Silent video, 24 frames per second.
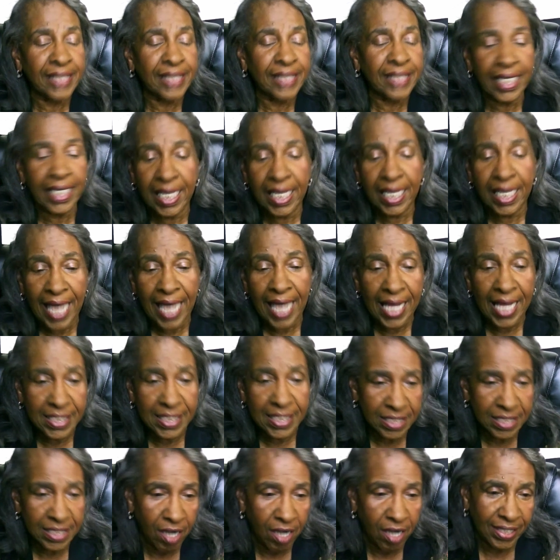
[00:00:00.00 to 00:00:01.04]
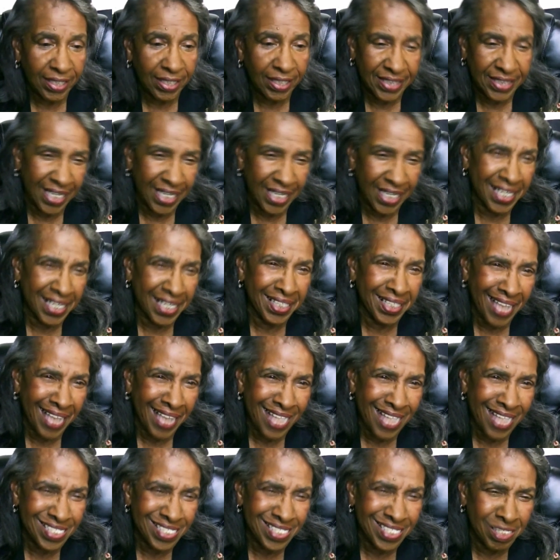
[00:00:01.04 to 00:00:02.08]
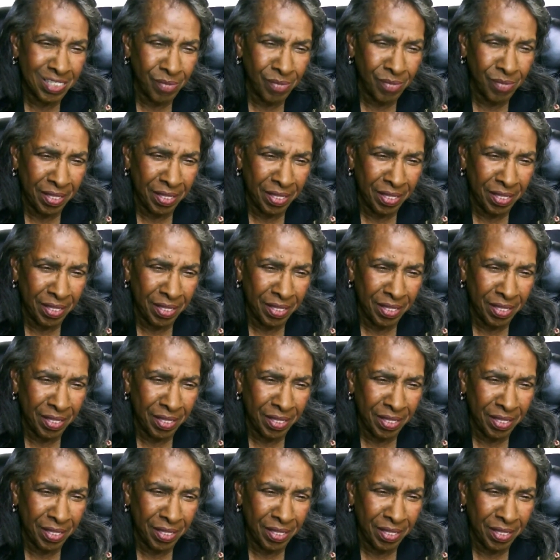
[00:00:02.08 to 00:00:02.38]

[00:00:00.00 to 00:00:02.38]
I start taking classes with you?"